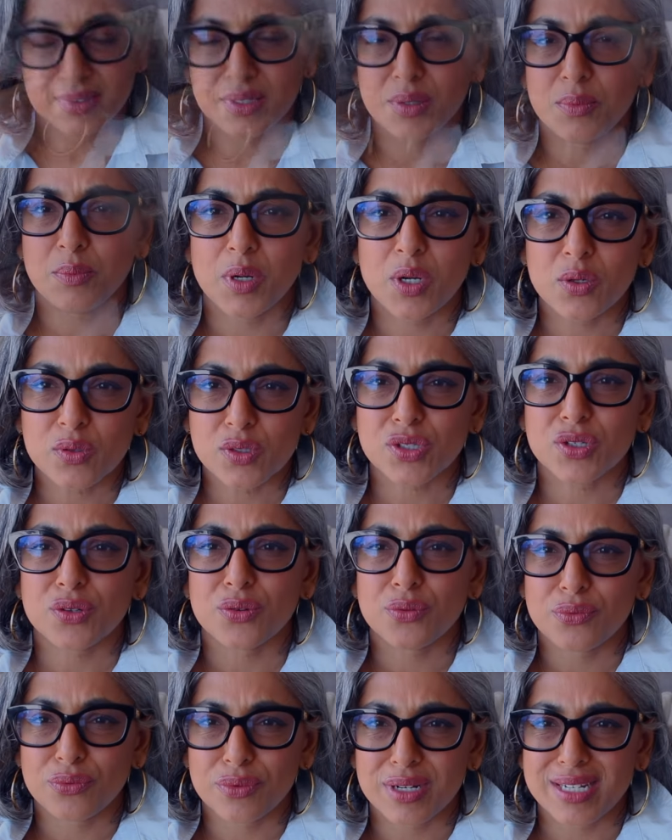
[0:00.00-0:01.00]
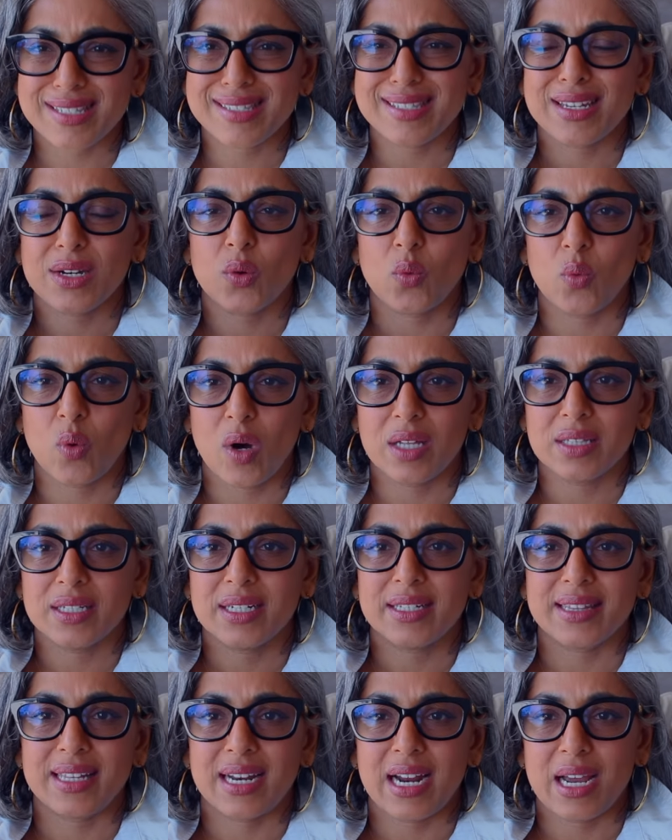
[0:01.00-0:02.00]
The most recent
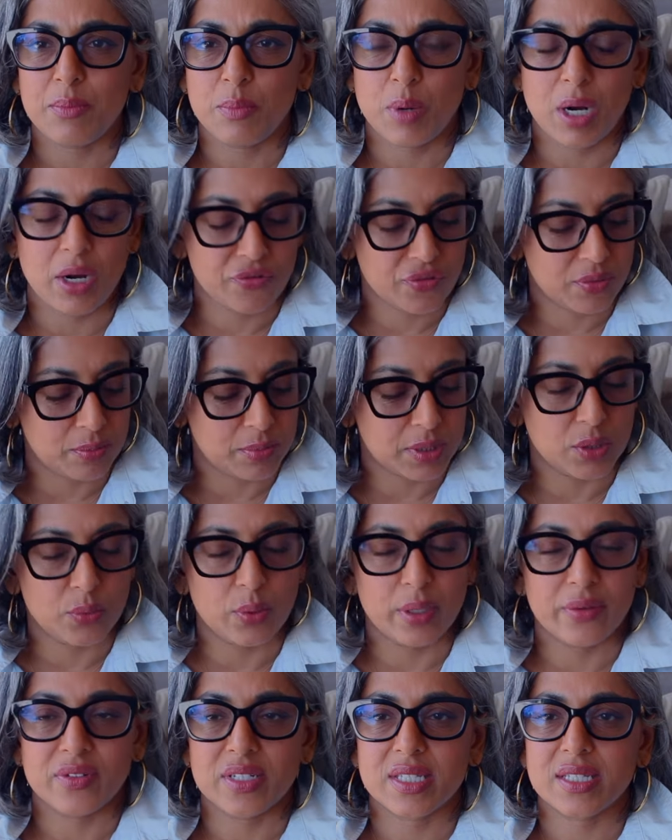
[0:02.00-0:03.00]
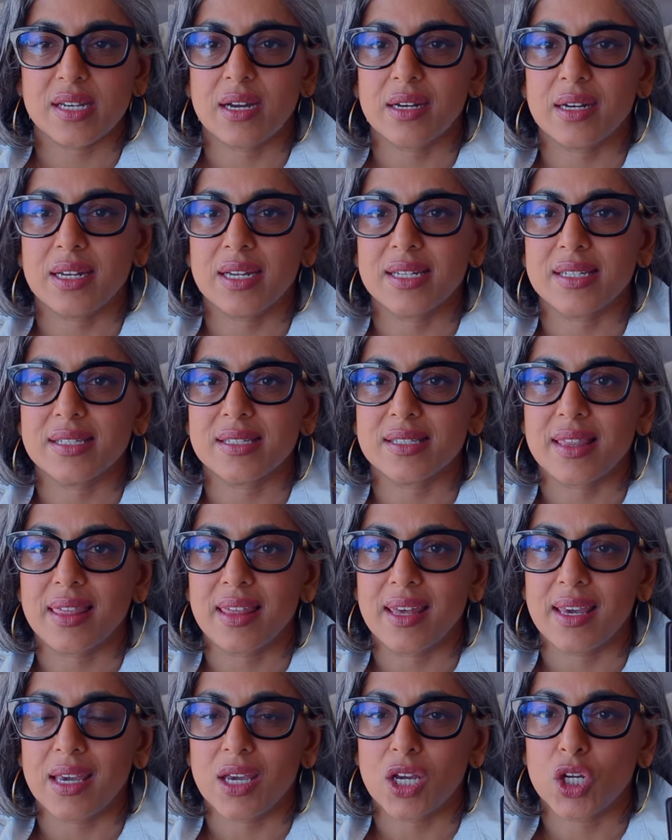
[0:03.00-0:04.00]
wallet that I bought from Louis Vuitton is
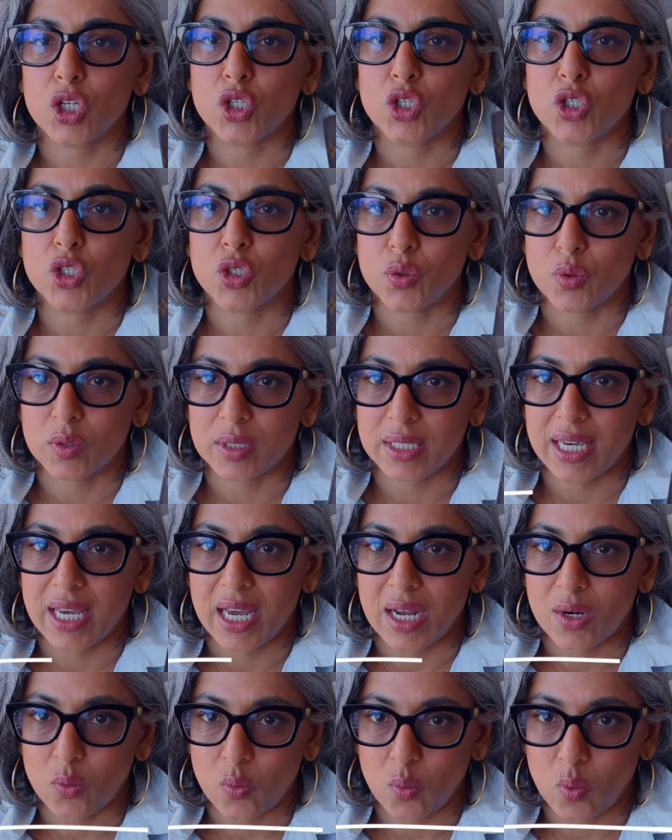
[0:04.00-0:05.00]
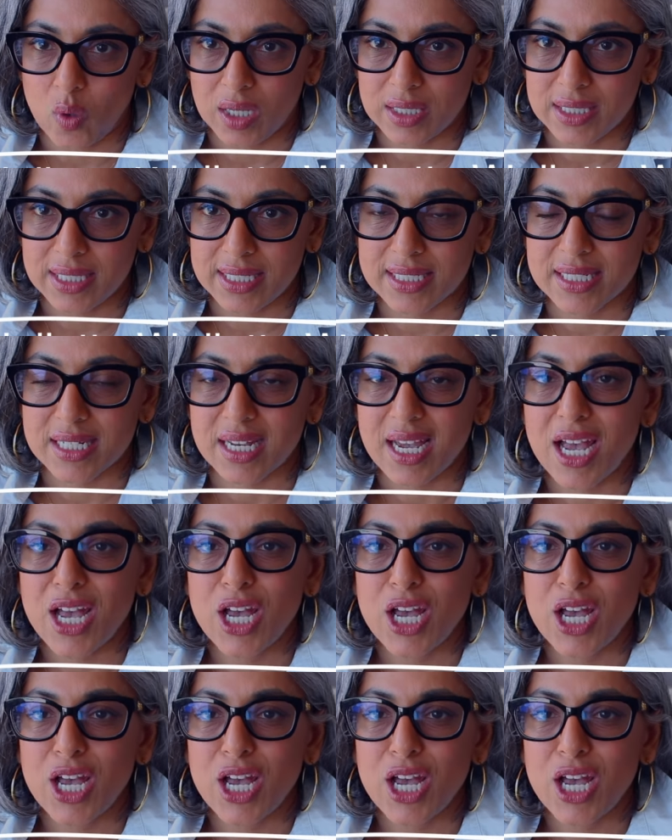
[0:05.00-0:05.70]
the Juliette wallet.